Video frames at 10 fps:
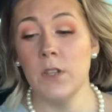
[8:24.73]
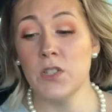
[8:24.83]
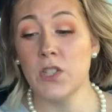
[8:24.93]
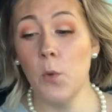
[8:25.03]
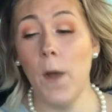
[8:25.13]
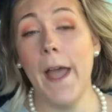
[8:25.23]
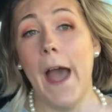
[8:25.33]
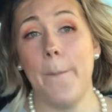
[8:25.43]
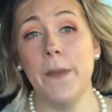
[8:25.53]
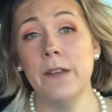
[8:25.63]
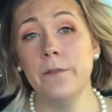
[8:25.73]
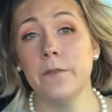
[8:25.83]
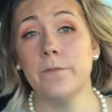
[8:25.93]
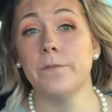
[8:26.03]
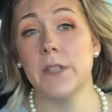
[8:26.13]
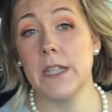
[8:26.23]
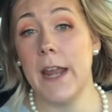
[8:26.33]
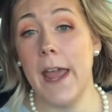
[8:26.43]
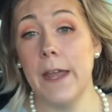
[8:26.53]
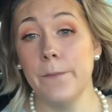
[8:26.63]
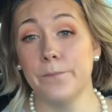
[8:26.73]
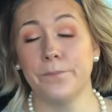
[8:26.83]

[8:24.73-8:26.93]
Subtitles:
So what happened today?